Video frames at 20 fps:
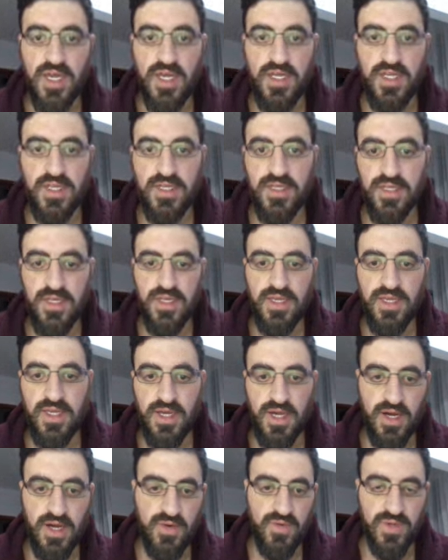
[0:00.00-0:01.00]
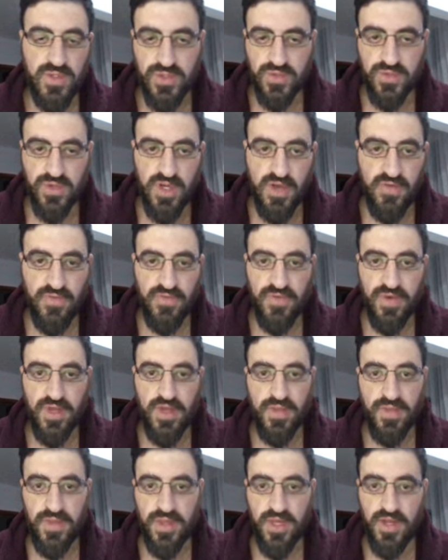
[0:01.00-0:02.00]
and uh, I will do
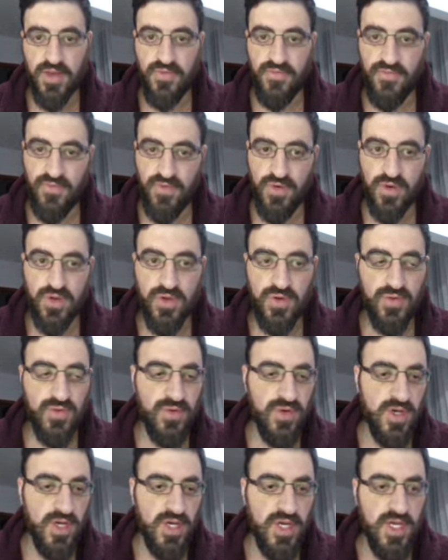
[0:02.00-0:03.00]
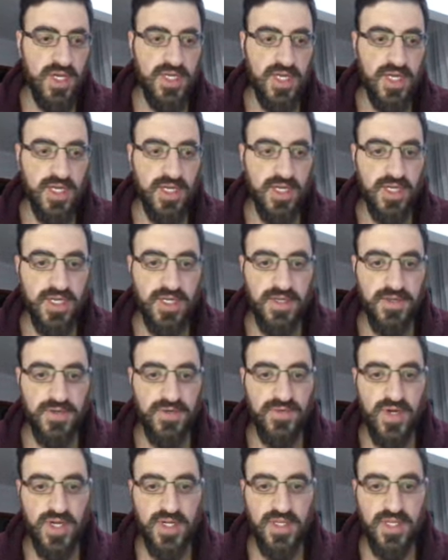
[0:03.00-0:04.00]
everything for you uh,
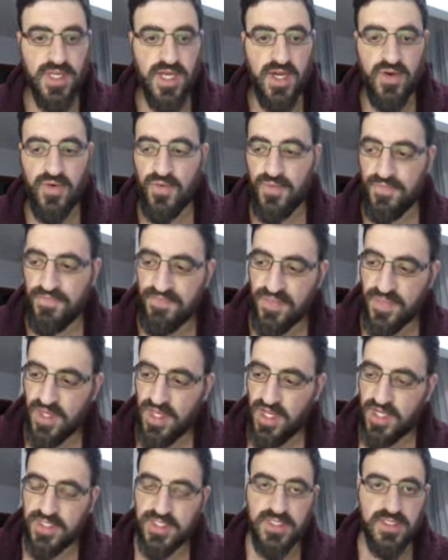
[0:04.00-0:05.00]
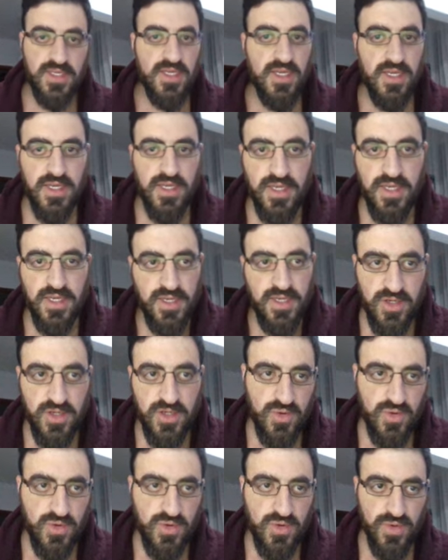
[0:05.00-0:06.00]
right now let's uh,
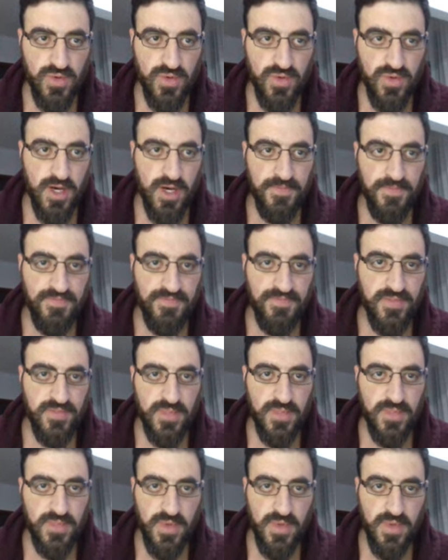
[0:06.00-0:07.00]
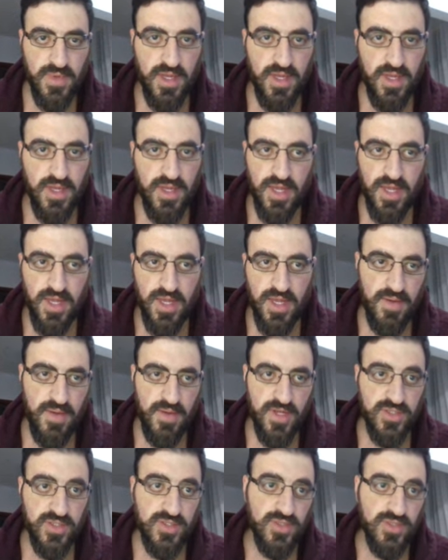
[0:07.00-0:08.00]
go to the uh,
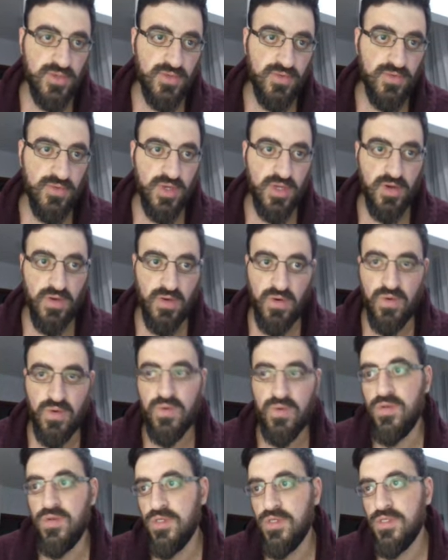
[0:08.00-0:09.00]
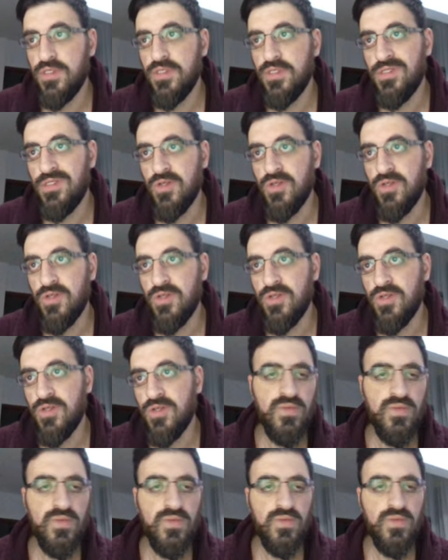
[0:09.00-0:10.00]
app that we all
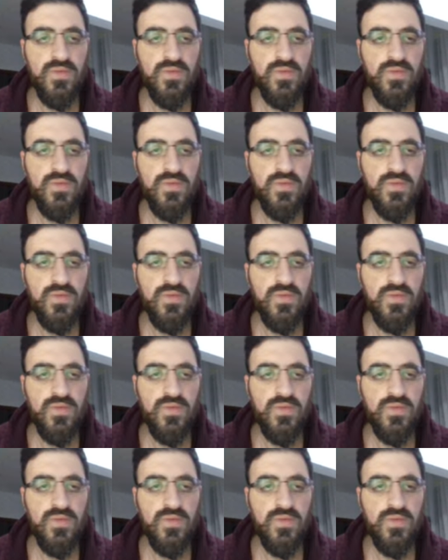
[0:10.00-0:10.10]
know